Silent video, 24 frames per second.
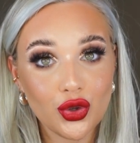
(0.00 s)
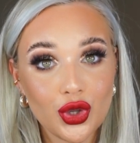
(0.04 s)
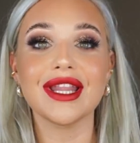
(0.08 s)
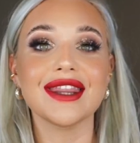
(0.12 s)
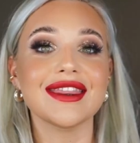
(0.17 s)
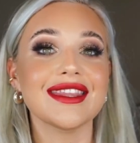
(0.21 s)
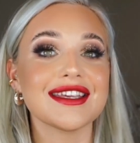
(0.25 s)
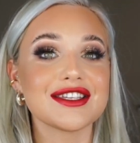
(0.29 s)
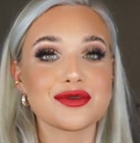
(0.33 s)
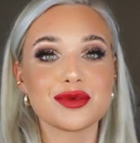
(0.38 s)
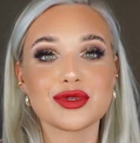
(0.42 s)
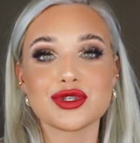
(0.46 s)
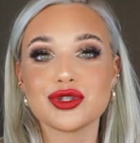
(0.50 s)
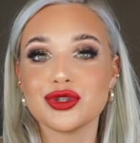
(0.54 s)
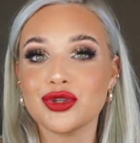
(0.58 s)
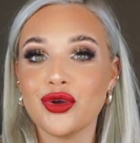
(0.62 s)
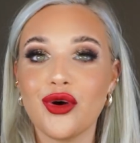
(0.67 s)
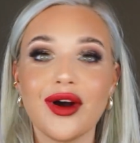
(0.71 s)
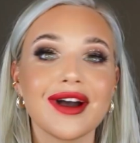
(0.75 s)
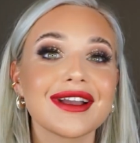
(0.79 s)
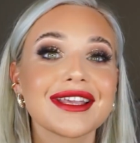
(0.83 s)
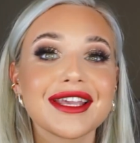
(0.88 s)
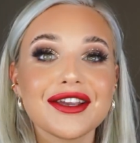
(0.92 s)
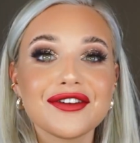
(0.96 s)
This was
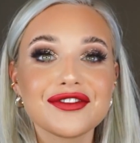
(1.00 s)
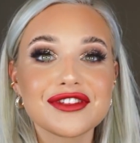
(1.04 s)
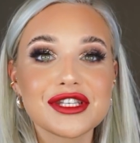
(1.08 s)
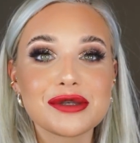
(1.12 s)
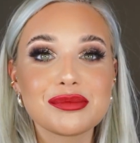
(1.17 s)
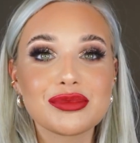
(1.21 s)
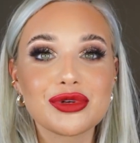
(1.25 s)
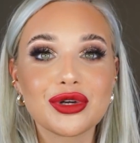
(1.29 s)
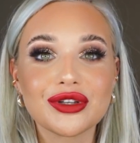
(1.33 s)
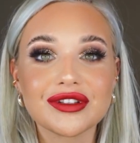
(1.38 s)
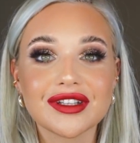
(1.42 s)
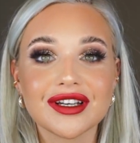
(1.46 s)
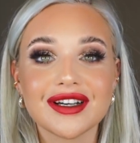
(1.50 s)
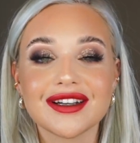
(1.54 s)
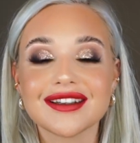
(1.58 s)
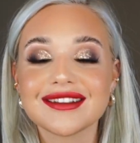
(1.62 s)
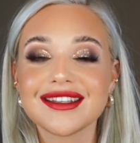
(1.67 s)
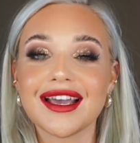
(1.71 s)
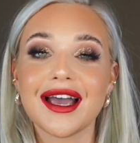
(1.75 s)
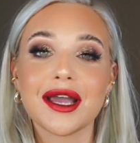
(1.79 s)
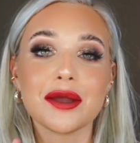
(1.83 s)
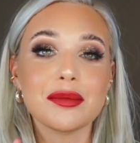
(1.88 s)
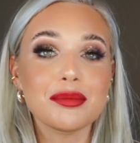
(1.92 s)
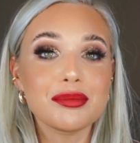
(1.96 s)
not a gifted product.
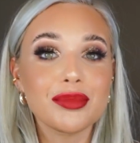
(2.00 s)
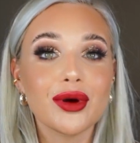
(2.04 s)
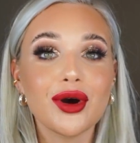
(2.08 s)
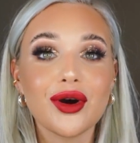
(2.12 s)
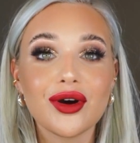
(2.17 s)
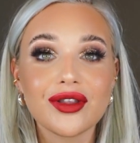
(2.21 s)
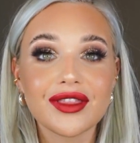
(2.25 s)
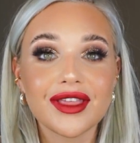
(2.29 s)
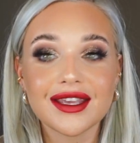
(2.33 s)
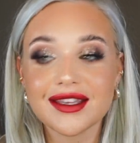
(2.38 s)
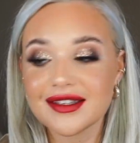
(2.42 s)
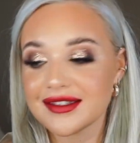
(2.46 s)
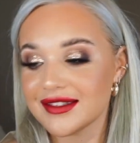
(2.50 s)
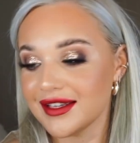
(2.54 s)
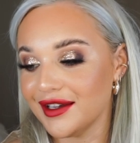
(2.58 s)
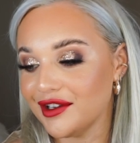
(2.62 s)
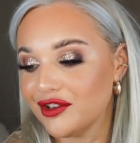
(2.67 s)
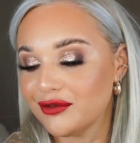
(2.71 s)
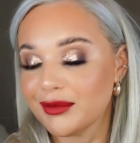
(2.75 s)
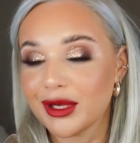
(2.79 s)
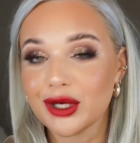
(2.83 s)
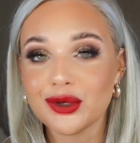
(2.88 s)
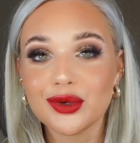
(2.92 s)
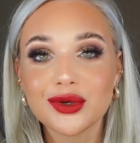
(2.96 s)
I bought this out
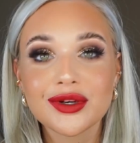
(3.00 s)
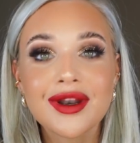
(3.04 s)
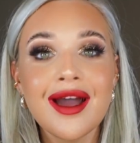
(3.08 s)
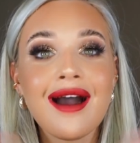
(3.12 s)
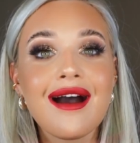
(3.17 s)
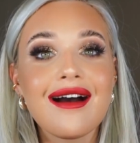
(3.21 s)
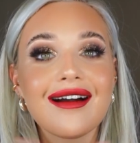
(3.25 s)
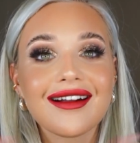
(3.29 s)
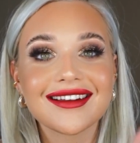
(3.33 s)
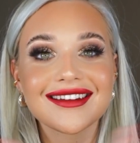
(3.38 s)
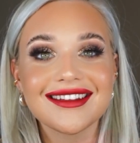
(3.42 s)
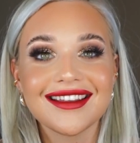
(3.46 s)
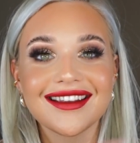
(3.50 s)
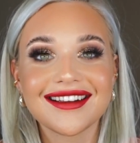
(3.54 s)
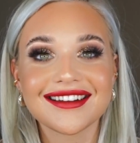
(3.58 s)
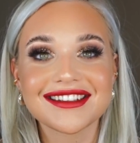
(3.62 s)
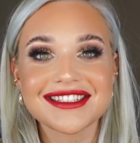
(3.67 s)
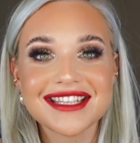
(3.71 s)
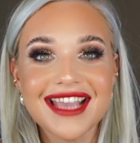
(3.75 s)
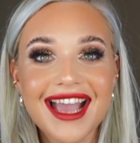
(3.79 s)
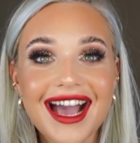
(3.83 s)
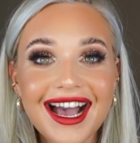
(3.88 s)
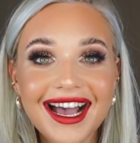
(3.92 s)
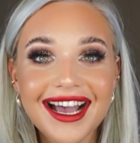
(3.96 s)
of my own
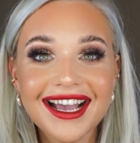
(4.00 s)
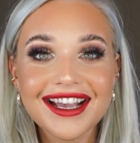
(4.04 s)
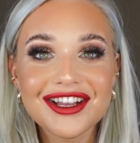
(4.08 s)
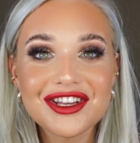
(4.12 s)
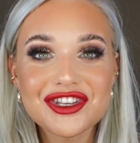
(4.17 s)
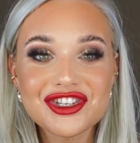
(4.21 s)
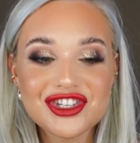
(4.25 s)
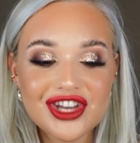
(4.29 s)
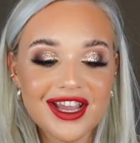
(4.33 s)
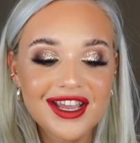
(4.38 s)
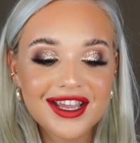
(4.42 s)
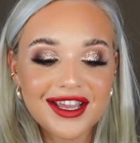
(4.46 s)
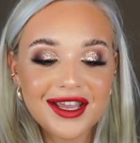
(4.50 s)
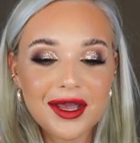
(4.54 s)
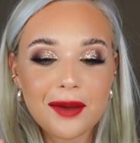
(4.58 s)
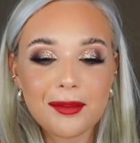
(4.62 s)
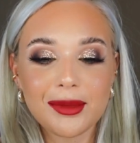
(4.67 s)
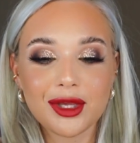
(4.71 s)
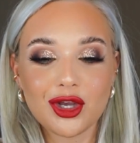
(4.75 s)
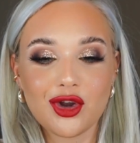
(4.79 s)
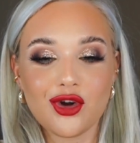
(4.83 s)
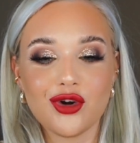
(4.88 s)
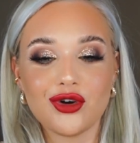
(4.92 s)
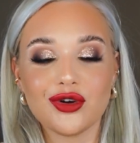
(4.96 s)
hard-earned cash
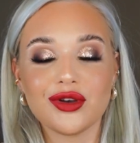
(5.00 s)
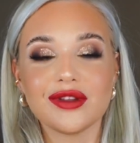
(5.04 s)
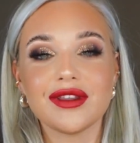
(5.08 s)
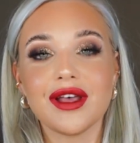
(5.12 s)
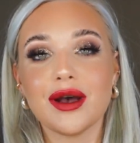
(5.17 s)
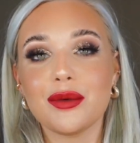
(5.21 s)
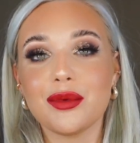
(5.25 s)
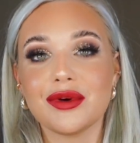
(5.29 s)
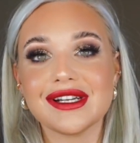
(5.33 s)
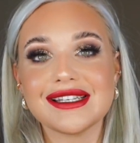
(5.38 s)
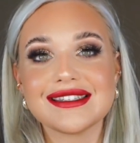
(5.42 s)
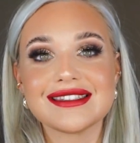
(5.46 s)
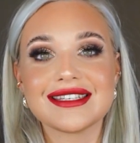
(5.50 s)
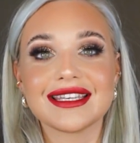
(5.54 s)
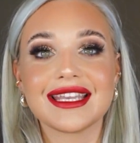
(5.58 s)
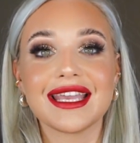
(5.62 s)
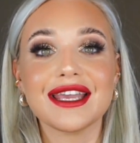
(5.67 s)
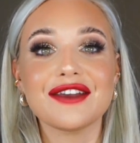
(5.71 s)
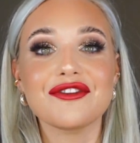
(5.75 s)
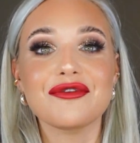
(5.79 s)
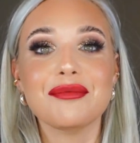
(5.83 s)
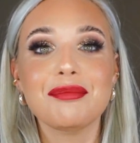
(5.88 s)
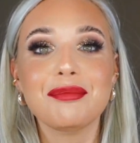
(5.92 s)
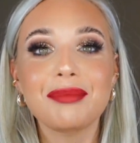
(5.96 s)
because I wanted to
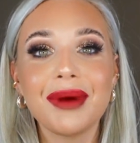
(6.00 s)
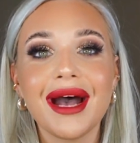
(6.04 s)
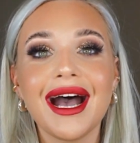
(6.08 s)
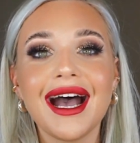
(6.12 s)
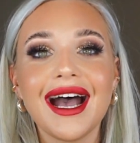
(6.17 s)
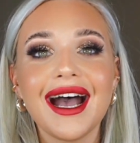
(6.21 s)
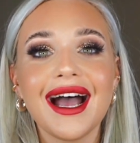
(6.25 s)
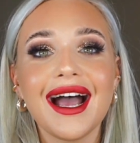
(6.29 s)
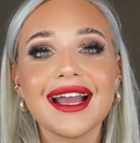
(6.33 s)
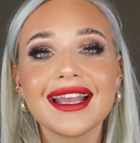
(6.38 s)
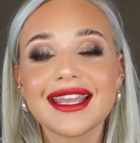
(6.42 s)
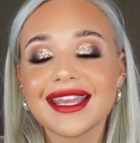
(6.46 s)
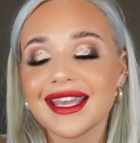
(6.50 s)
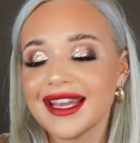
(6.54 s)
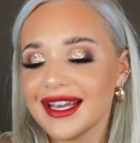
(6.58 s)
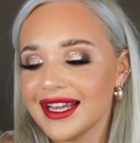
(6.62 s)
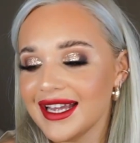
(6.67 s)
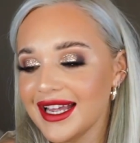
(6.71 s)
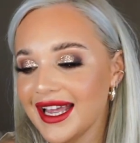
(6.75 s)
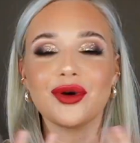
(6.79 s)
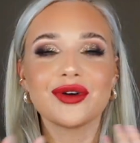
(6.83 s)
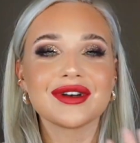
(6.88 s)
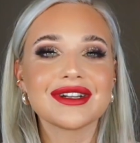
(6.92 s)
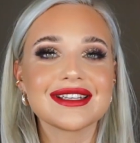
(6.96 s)
give back.
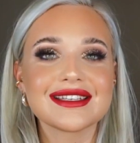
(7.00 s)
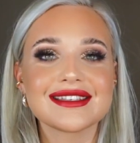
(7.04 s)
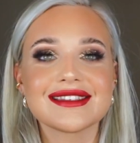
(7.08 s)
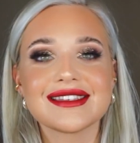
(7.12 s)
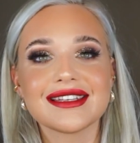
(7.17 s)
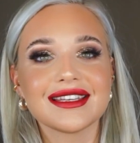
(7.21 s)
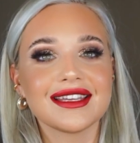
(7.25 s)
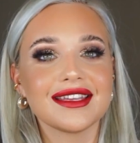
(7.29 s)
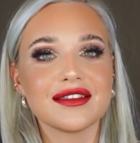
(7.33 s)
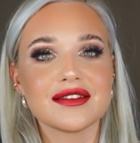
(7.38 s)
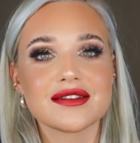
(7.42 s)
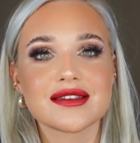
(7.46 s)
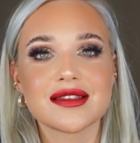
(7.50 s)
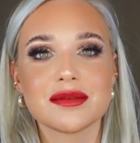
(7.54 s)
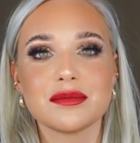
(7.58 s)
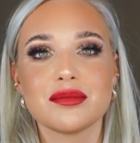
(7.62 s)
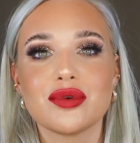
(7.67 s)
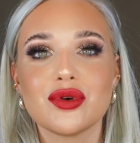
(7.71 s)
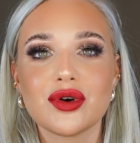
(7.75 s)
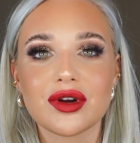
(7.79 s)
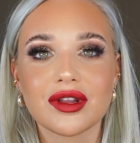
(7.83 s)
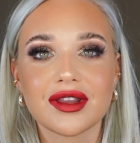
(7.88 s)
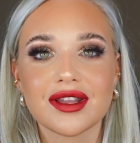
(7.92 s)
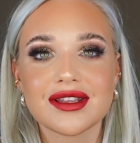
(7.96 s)
Honestly, the
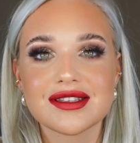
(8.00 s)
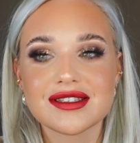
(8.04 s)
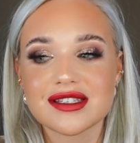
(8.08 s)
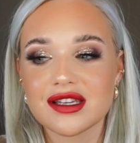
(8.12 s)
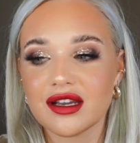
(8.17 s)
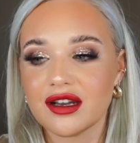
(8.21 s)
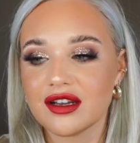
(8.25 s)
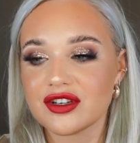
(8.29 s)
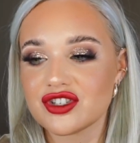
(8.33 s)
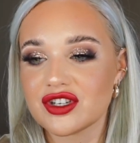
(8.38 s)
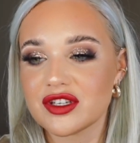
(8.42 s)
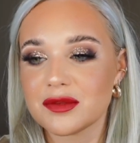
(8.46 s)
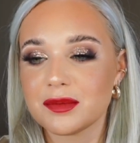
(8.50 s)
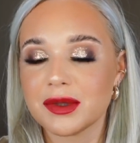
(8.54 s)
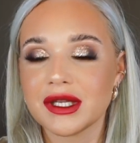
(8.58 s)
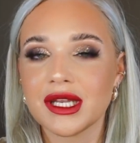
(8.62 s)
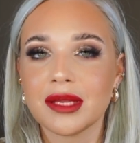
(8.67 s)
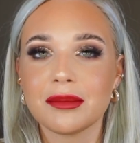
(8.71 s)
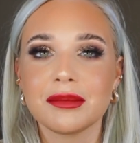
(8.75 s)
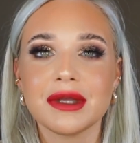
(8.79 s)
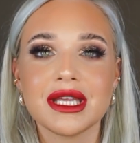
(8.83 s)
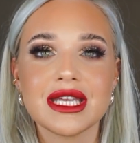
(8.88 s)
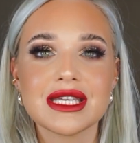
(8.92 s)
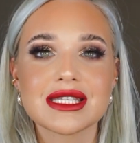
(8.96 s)
support this year has just been
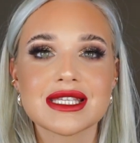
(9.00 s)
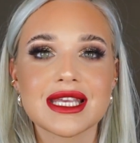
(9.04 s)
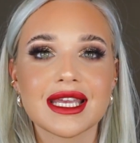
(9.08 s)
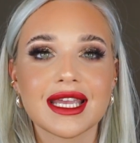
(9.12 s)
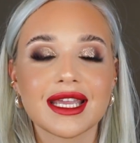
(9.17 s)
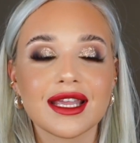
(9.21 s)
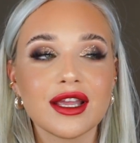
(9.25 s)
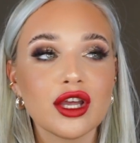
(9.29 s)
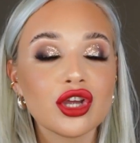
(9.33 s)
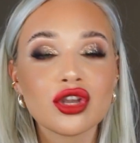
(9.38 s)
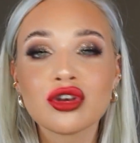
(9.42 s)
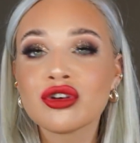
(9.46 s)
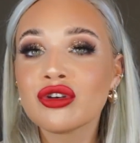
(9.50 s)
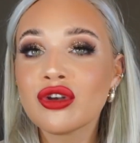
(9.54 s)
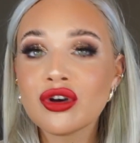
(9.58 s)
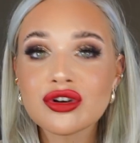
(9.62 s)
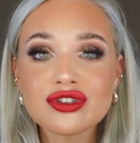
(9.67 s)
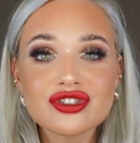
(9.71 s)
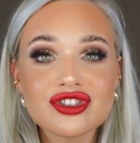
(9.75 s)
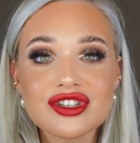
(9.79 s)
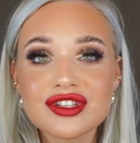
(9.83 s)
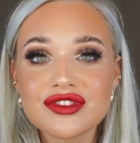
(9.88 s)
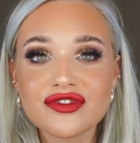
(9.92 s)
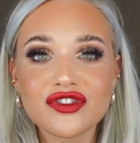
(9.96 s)
amazing.
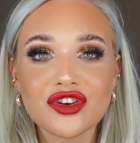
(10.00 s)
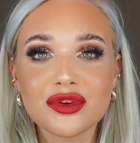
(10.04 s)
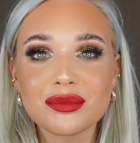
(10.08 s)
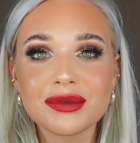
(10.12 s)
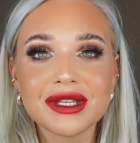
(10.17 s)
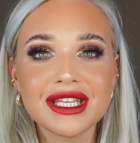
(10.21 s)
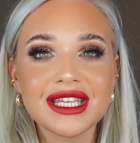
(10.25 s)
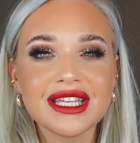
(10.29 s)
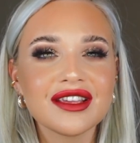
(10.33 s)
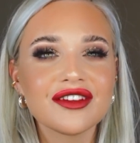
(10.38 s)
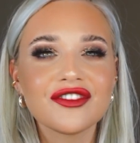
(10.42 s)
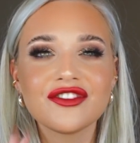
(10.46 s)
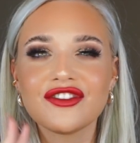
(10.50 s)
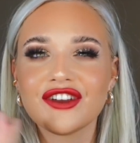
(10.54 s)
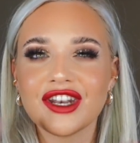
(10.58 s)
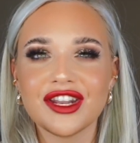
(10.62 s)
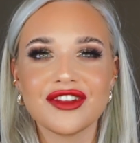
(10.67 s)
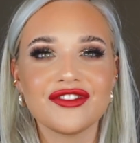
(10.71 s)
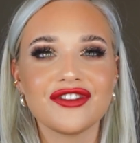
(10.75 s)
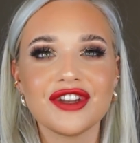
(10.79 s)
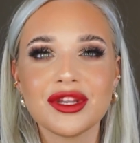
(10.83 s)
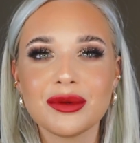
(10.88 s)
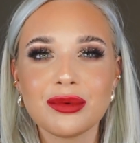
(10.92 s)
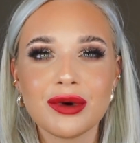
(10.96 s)
Not just for me, for
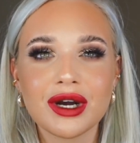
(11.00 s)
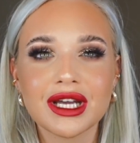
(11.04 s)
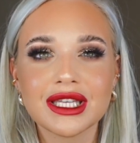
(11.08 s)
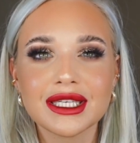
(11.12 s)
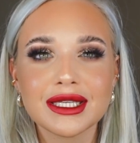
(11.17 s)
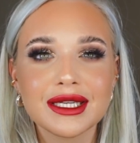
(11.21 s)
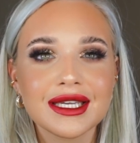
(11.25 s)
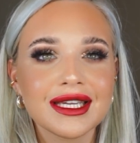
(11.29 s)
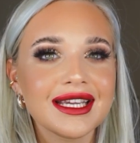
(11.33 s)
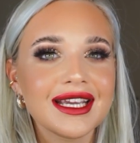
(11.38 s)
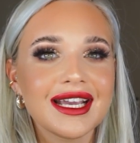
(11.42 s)
everyone.